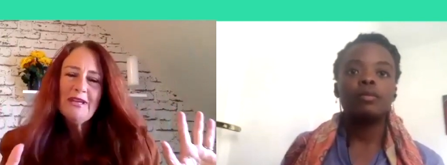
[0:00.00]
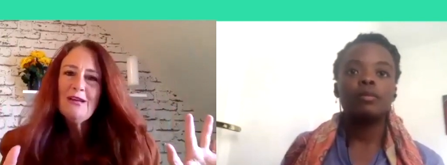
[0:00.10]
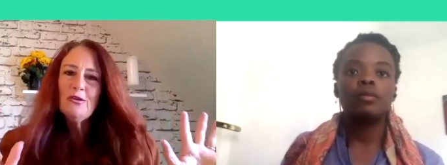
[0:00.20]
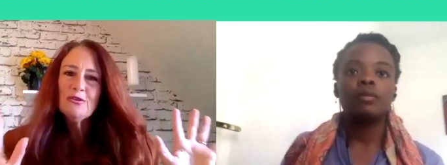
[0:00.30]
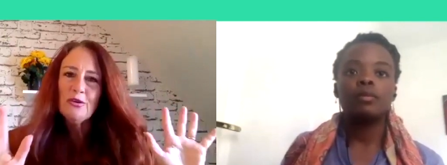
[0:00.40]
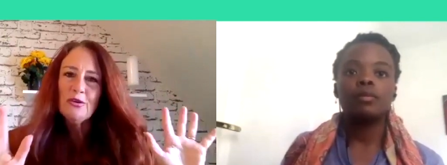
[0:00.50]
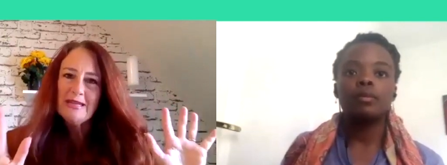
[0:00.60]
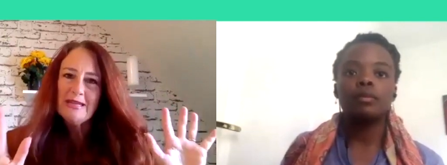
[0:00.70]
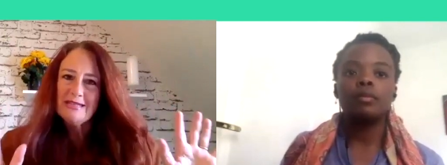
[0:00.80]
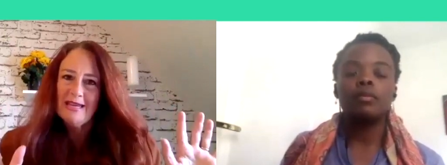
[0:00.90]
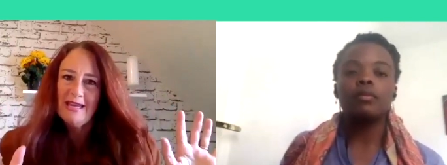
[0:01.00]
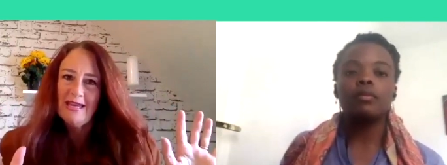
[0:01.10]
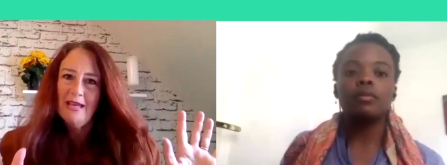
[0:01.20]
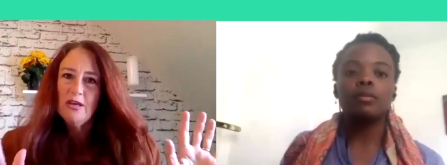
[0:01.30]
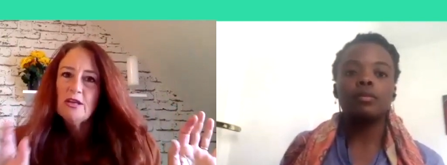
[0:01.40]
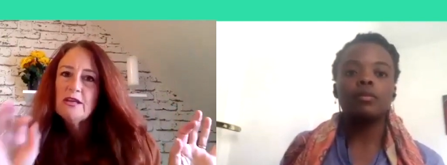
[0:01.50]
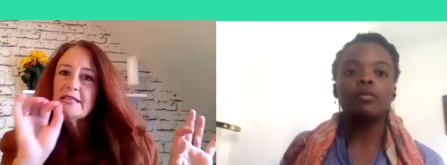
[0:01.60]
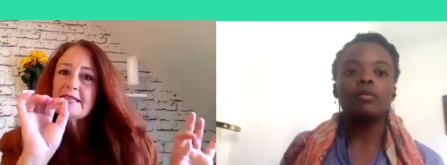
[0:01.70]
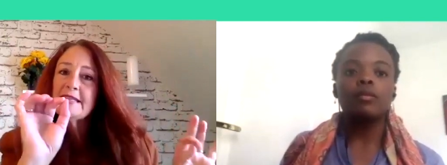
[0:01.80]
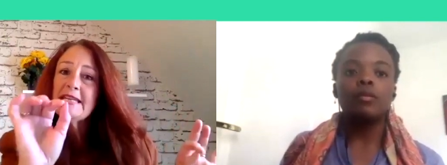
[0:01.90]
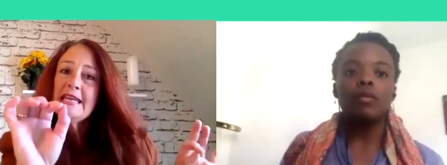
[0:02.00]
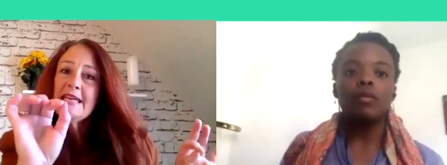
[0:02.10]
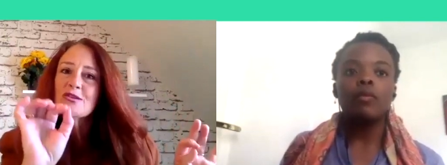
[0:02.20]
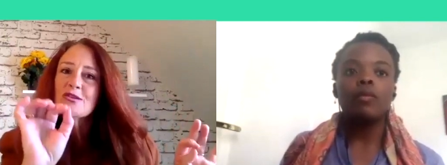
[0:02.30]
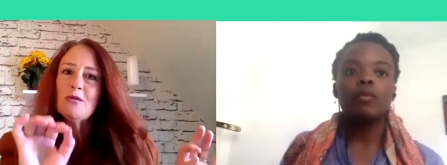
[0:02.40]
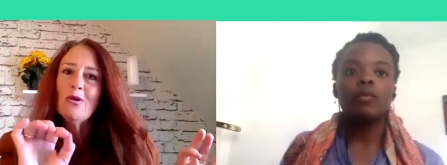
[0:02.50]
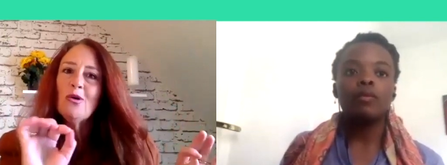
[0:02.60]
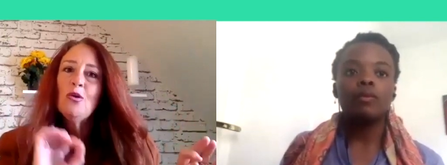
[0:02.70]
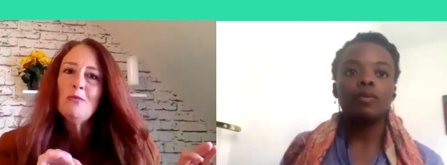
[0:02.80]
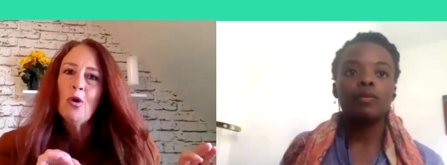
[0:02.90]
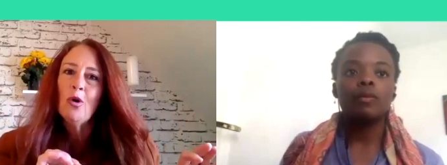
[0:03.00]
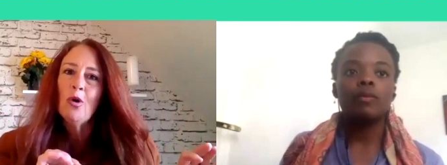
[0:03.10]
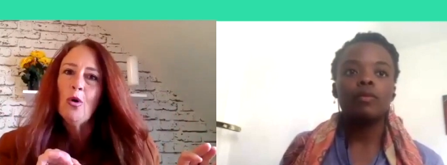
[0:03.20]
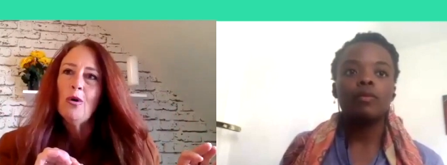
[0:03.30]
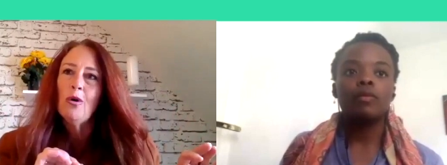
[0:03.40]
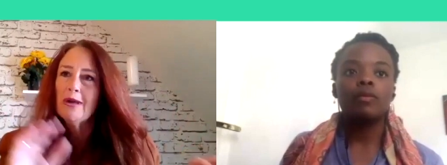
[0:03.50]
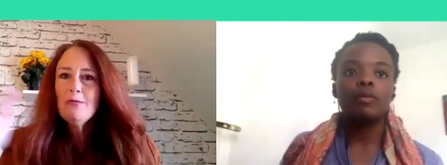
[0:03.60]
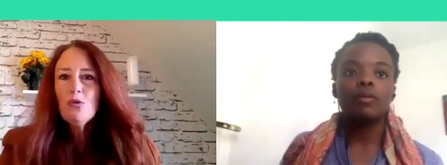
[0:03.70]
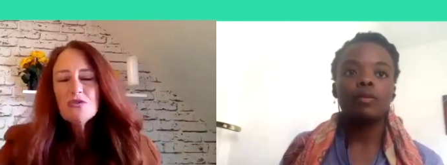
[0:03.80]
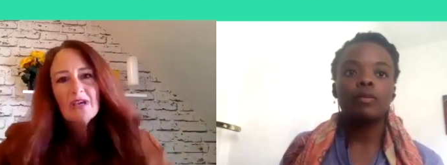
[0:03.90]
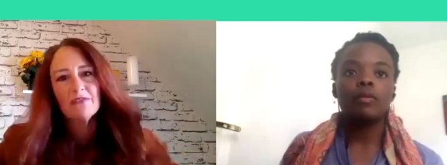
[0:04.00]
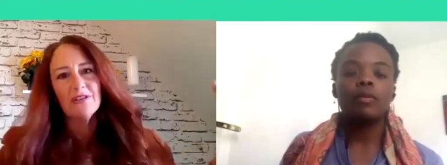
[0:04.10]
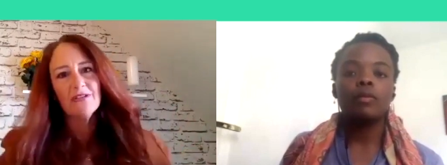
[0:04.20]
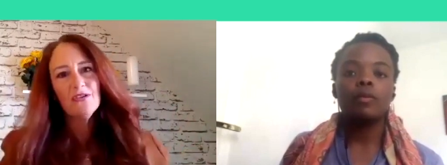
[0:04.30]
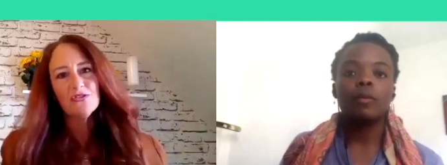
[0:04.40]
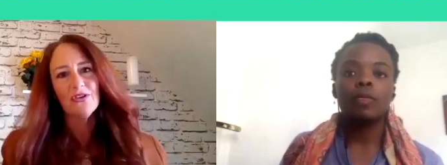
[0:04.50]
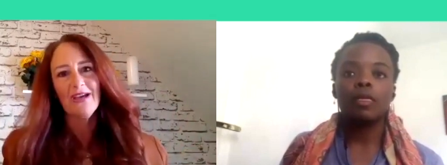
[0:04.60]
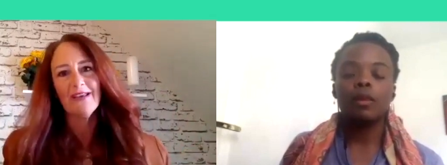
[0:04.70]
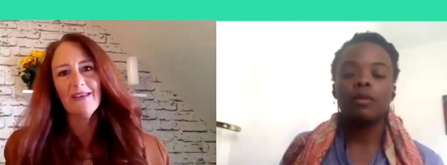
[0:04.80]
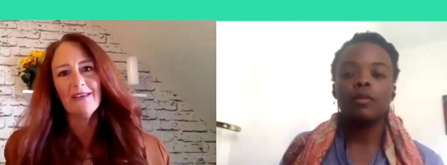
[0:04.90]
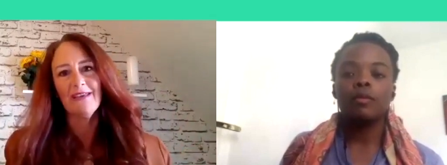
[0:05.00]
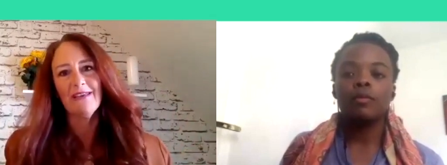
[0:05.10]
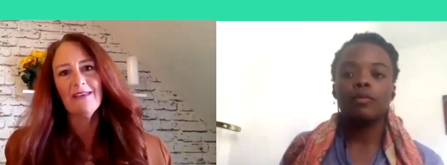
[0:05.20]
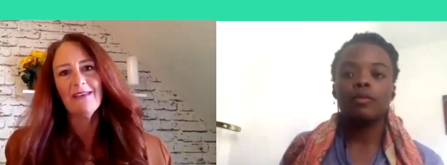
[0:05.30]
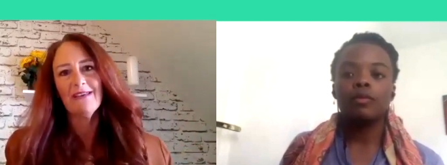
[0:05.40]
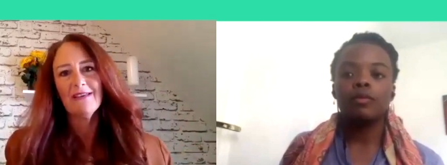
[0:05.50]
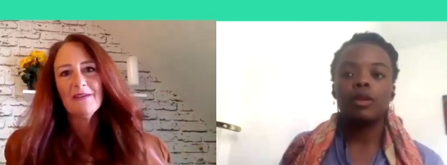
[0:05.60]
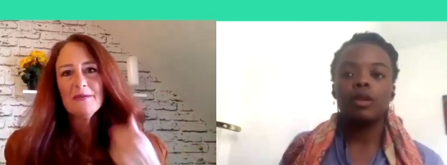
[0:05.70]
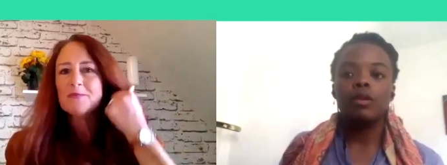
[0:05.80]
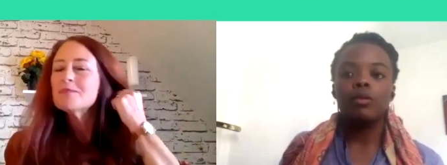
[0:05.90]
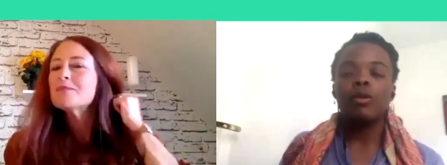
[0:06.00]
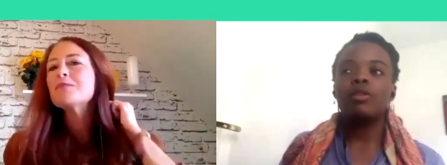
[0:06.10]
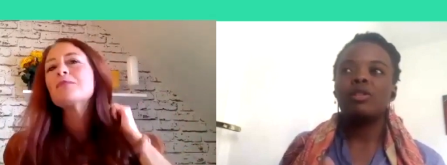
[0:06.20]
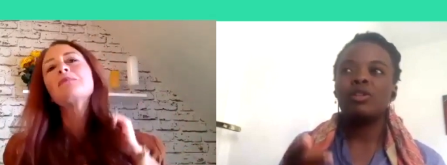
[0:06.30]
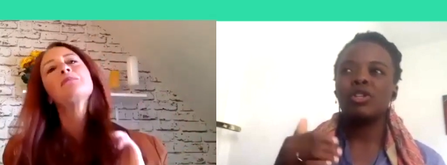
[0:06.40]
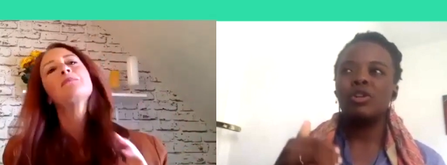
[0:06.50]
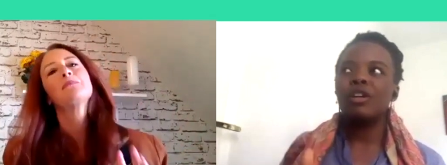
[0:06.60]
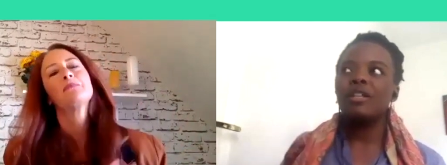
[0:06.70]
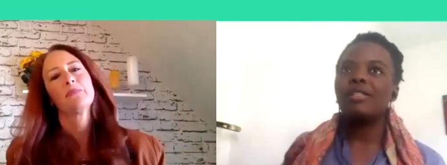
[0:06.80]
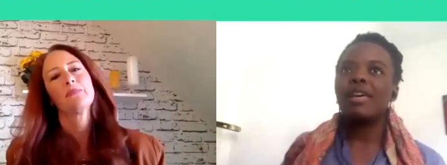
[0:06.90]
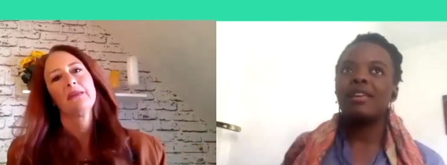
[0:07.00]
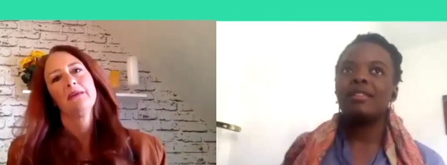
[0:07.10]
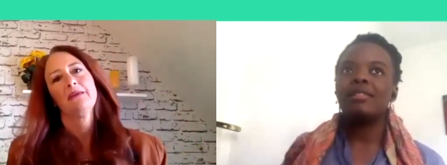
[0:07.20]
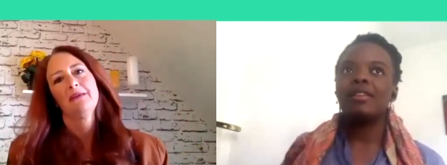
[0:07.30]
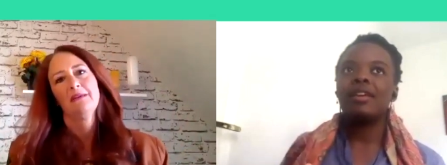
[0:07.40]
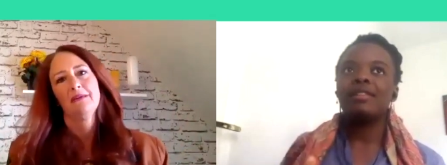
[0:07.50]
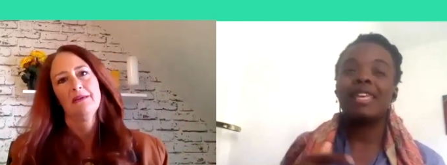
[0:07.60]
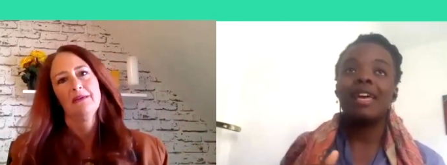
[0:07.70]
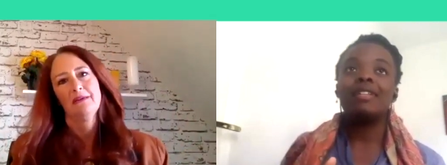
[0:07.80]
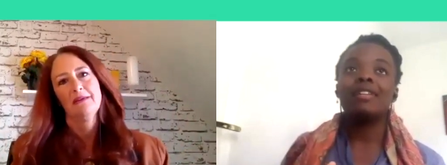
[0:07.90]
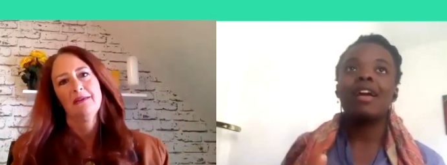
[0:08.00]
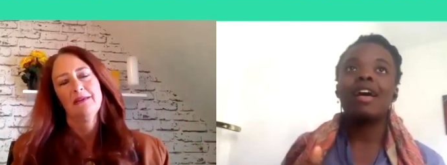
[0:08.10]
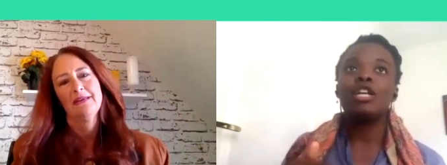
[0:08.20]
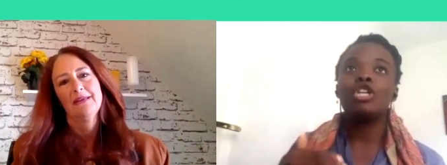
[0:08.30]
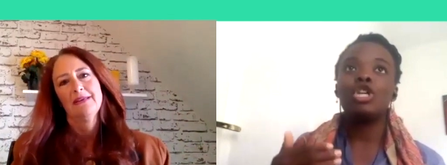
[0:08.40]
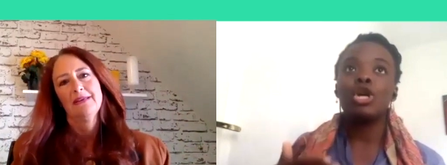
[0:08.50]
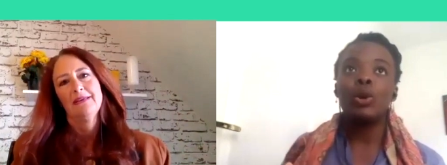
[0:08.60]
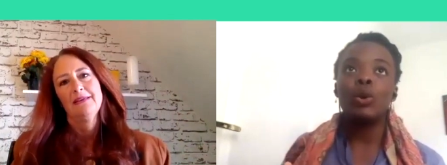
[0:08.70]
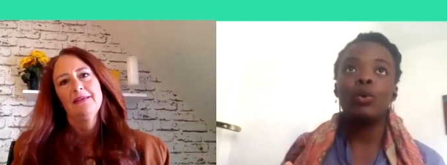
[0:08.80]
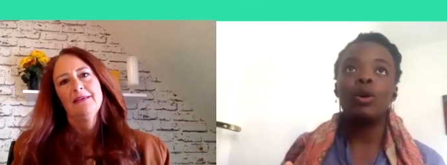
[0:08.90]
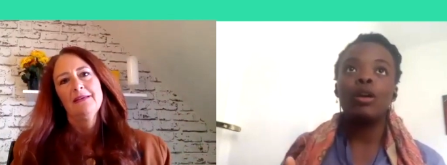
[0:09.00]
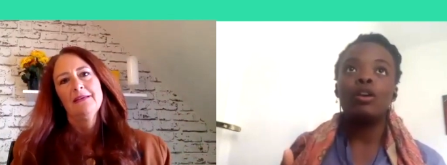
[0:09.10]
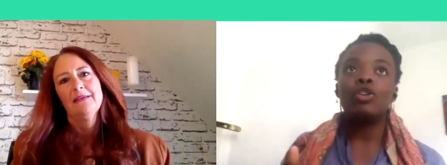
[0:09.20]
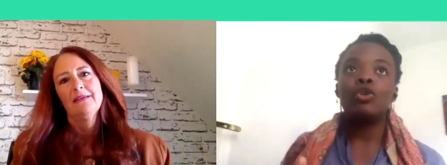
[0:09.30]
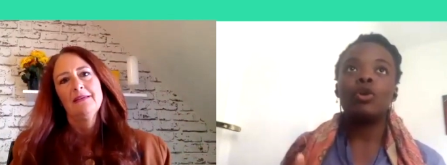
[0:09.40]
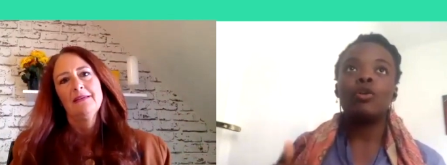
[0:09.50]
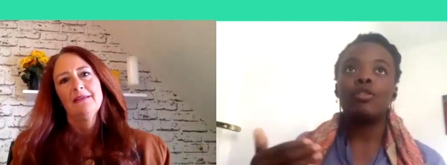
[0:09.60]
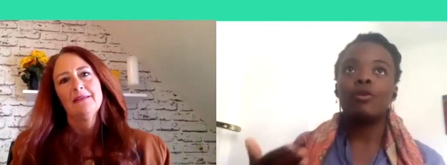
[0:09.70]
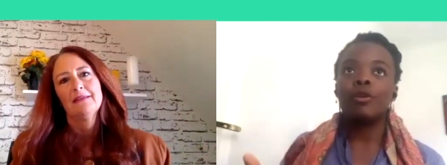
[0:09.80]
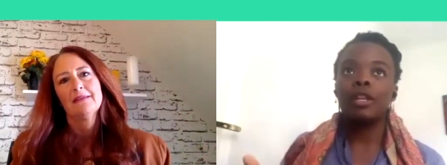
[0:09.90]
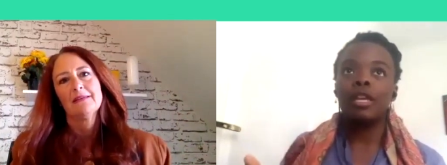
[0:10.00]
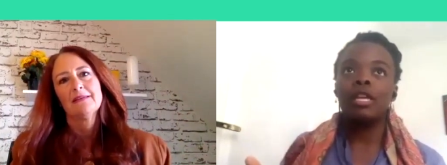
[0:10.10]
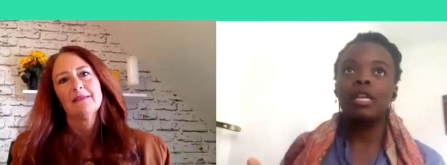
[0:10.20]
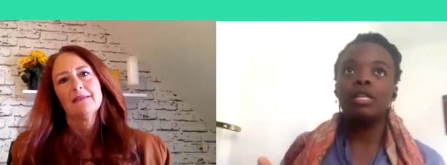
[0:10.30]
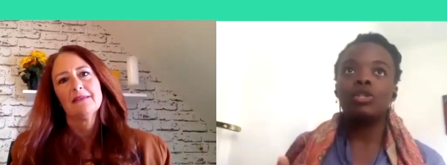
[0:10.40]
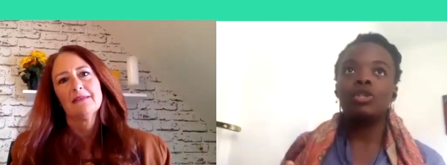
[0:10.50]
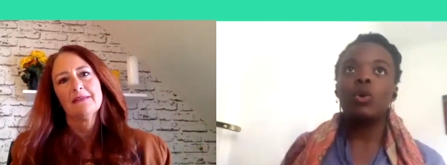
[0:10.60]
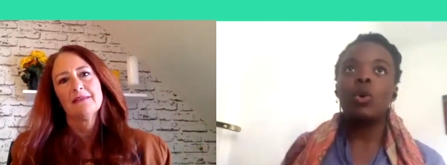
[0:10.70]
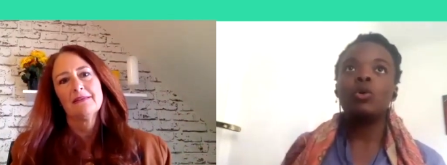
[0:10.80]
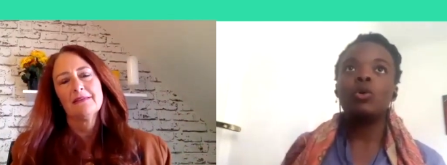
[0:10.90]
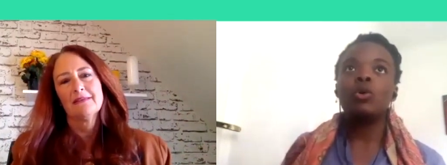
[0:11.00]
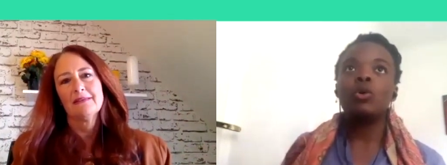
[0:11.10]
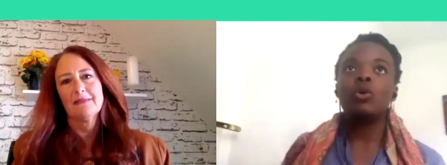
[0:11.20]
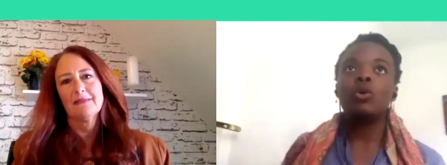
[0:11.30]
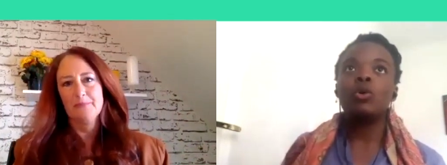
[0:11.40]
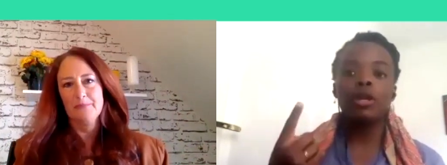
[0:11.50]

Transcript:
Speaker 1: l'autorité. Dis seulement le mot et mon serviteur sera guéri.
Speaker 2: But the centurion says, said, I know your authority, so only say one